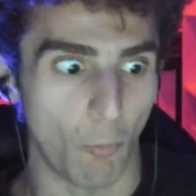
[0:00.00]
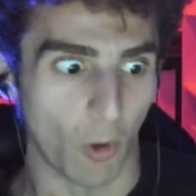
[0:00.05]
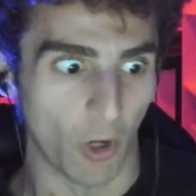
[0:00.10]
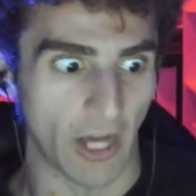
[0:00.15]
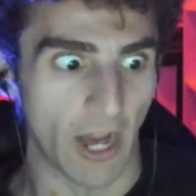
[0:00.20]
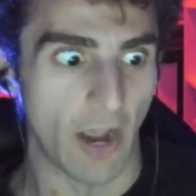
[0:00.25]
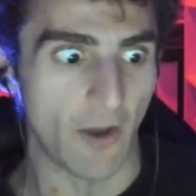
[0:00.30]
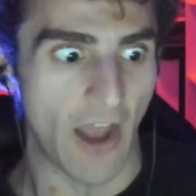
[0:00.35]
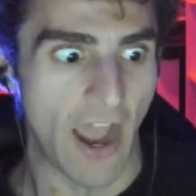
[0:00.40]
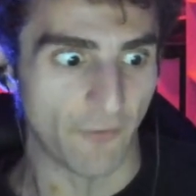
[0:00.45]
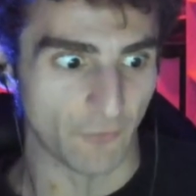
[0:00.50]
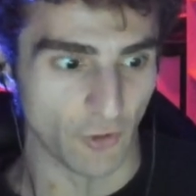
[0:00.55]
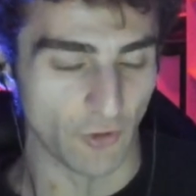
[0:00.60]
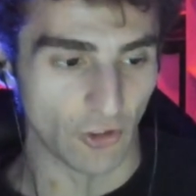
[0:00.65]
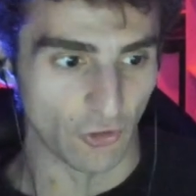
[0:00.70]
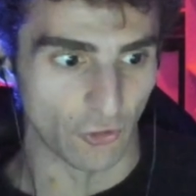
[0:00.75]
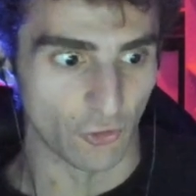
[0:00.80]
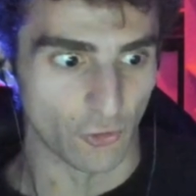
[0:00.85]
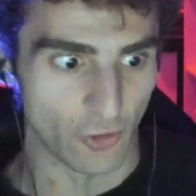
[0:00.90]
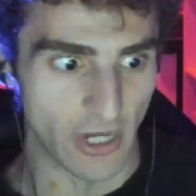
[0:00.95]
workout after
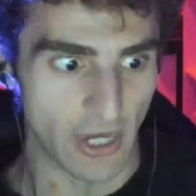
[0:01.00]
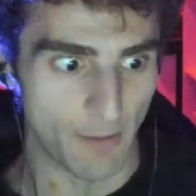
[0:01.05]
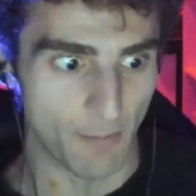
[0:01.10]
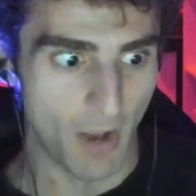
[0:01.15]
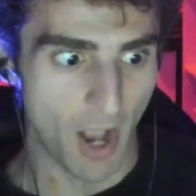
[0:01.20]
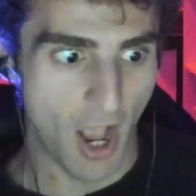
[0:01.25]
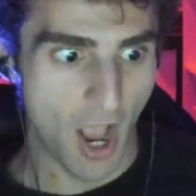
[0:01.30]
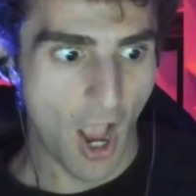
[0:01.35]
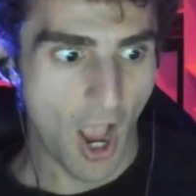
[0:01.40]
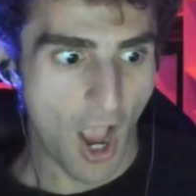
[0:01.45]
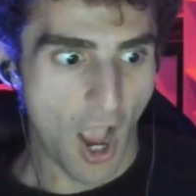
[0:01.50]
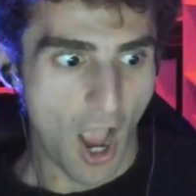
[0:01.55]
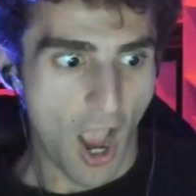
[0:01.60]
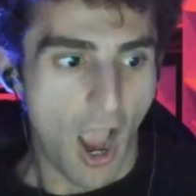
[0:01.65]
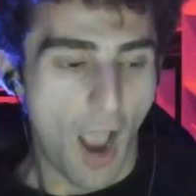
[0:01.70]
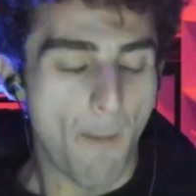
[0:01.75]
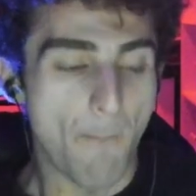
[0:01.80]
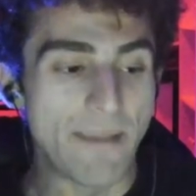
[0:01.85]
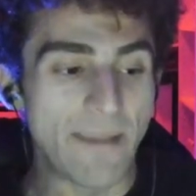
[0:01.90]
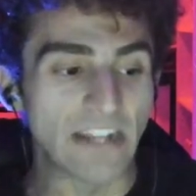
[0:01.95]
this stream.
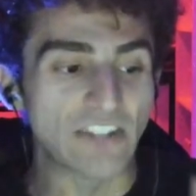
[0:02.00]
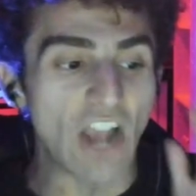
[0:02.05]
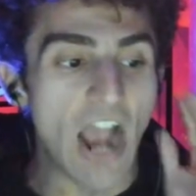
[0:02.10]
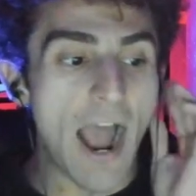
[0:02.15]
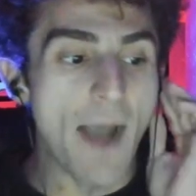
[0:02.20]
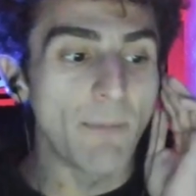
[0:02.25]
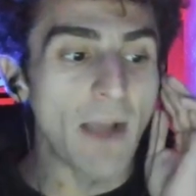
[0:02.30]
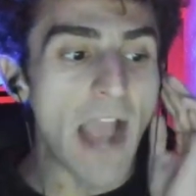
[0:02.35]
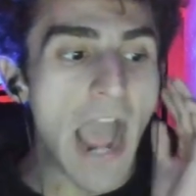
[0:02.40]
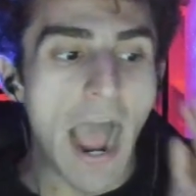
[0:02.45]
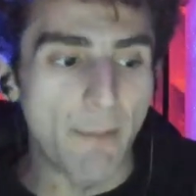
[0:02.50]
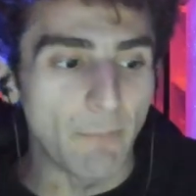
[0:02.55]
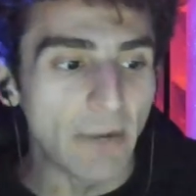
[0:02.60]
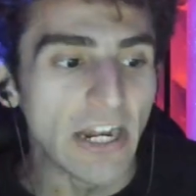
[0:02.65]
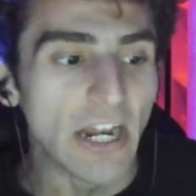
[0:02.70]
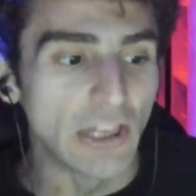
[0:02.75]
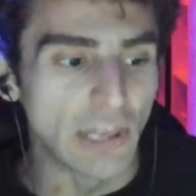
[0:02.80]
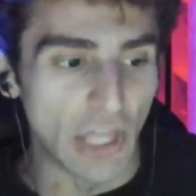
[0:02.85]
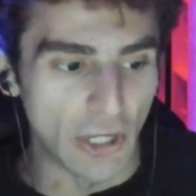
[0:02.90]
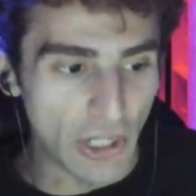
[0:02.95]
Bitch, I'm, I'm
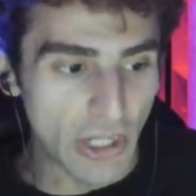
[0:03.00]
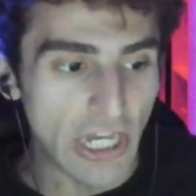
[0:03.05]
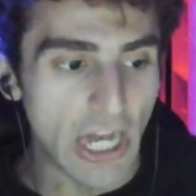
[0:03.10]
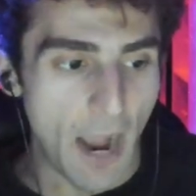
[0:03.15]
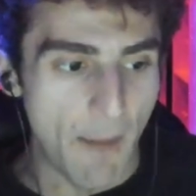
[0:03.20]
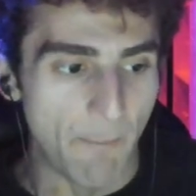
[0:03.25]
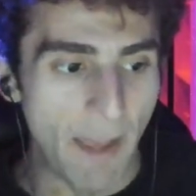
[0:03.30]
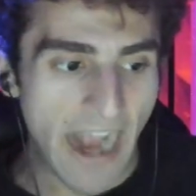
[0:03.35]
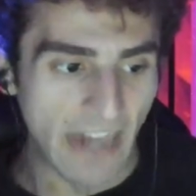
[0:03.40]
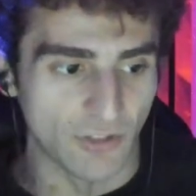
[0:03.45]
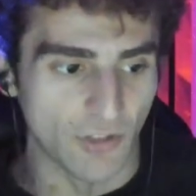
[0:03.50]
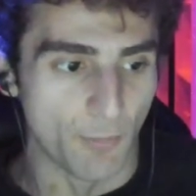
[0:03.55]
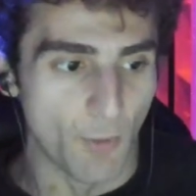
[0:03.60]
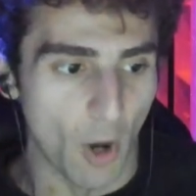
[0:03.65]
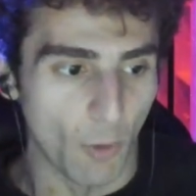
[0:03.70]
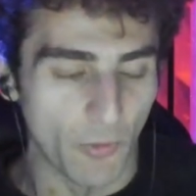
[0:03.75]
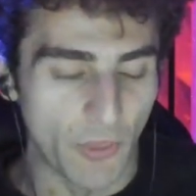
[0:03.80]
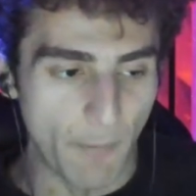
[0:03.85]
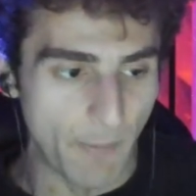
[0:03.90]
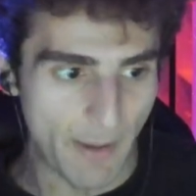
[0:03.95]
gonna literally come back tomorrow
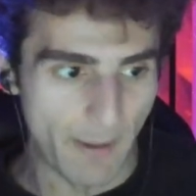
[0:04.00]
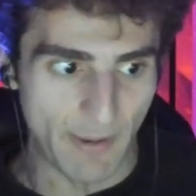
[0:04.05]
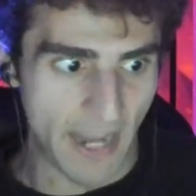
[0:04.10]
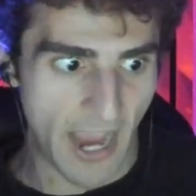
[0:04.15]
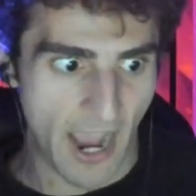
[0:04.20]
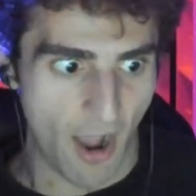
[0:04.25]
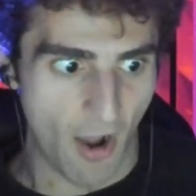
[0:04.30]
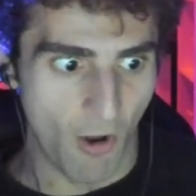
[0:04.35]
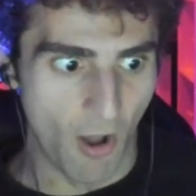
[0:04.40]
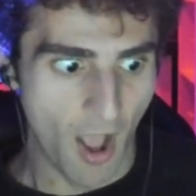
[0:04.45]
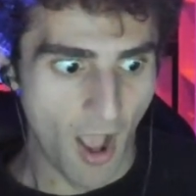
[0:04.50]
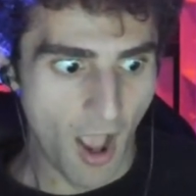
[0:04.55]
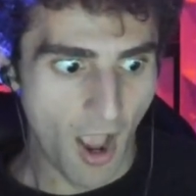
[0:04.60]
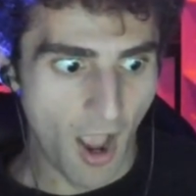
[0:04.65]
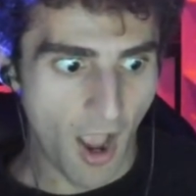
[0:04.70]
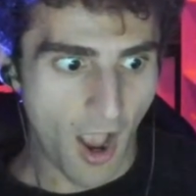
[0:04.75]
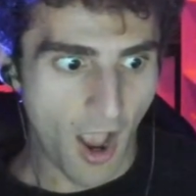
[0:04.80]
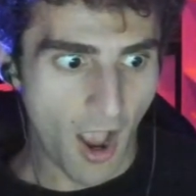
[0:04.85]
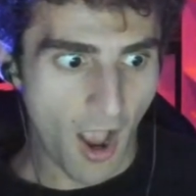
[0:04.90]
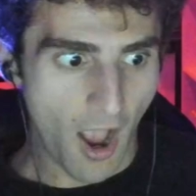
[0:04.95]
with a BBL.
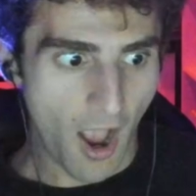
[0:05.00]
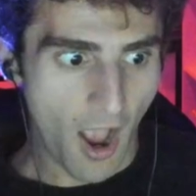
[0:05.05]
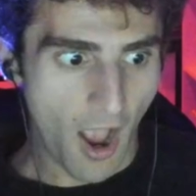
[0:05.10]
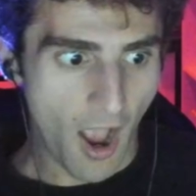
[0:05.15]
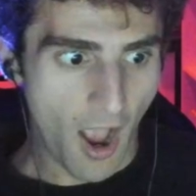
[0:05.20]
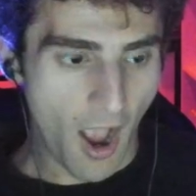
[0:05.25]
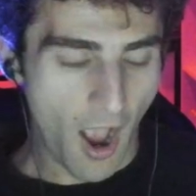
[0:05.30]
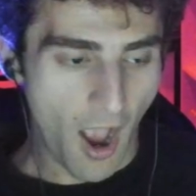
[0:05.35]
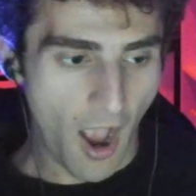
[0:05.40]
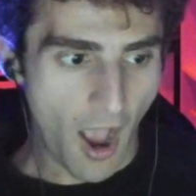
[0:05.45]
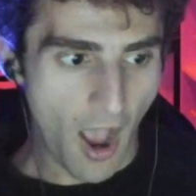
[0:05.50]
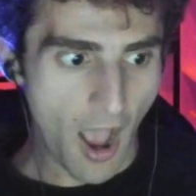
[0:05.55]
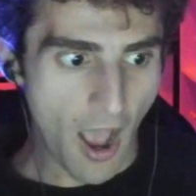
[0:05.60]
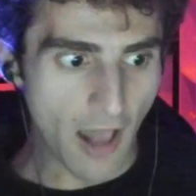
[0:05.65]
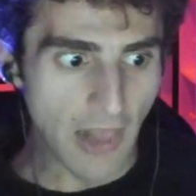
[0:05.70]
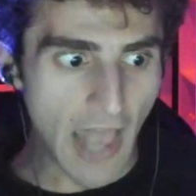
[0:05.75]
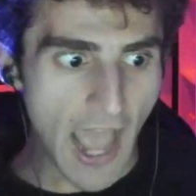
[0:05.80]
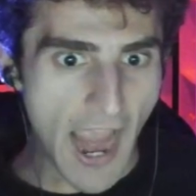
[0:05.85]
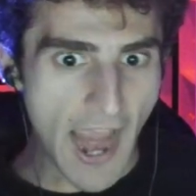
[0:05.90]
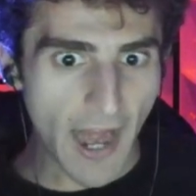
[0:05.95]

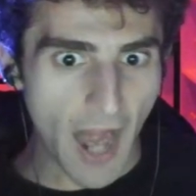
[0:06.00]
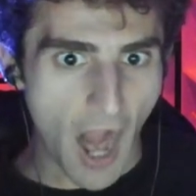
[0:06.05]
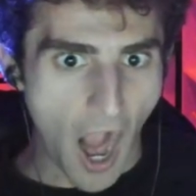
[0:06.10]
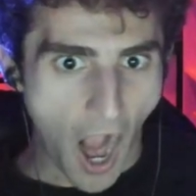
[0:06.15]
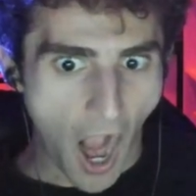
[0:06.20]
Like,